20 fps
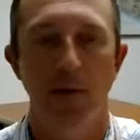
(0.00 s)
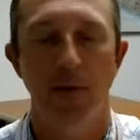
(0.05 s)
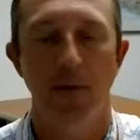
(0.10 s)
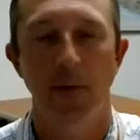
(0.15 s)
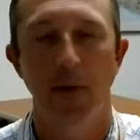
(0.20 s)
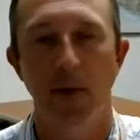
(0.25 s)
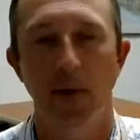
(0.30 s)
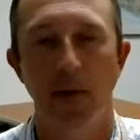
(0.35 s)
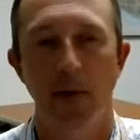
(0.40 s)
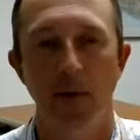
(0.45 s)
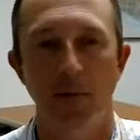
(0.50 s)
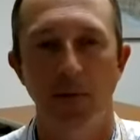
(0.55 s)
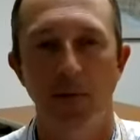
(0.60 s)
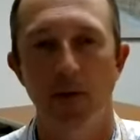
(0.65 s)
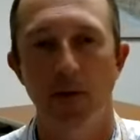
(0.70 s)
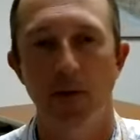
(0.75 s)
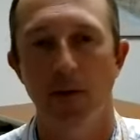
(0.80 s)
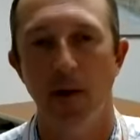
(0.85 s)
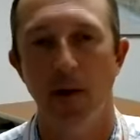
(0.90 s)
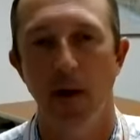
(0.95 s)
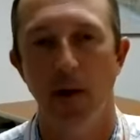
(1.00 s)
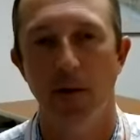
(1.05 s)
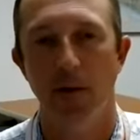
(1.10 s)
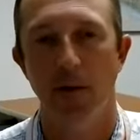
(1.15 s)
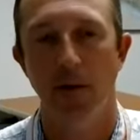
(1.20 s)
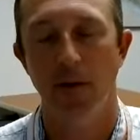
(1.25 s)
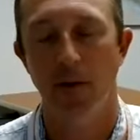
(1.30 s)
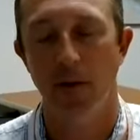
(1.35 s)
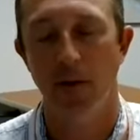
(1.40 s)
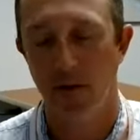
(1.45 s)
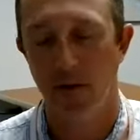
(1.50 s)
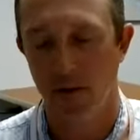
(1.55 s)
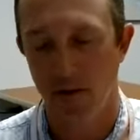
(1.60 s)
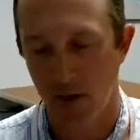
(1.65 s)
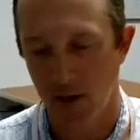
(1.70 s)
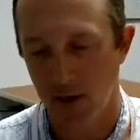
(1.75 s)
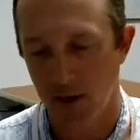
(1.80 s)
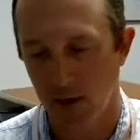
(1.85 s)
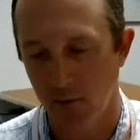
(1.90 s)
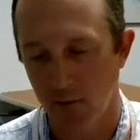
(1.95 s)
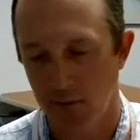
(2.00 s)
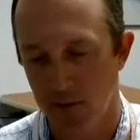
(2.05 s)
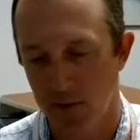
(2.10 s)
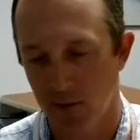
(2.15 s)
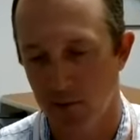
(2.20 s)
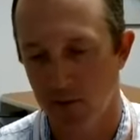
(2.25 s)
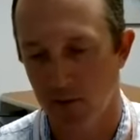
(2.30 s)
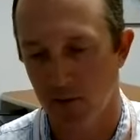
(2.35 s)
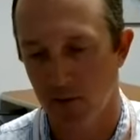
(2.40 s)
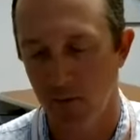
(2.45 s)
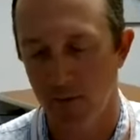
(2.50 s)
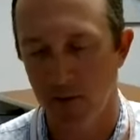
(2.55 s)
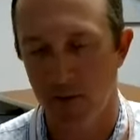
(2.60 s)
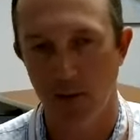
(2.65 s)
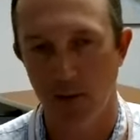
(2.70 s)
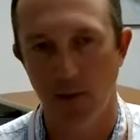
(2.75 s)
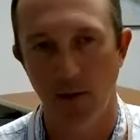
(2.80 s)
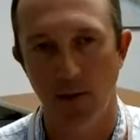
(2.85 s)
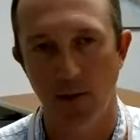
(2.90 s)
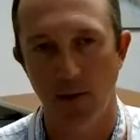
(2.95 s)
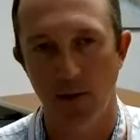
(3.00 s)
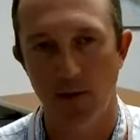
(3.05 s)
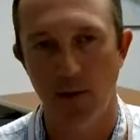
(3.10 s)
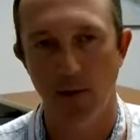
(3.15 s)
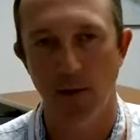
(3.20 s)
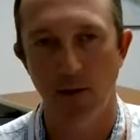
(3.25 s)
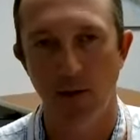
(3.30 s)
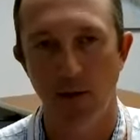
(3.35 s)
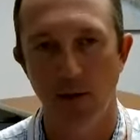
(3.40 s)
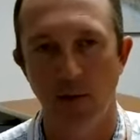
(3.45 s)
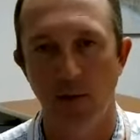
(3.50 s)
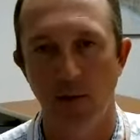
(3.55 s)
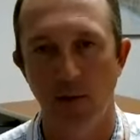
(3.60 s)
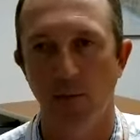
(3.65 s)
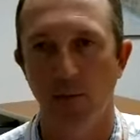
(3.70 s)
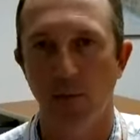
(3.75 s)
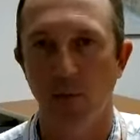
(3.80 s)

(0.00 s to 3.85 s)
The unofficial auditor document subscription is going to,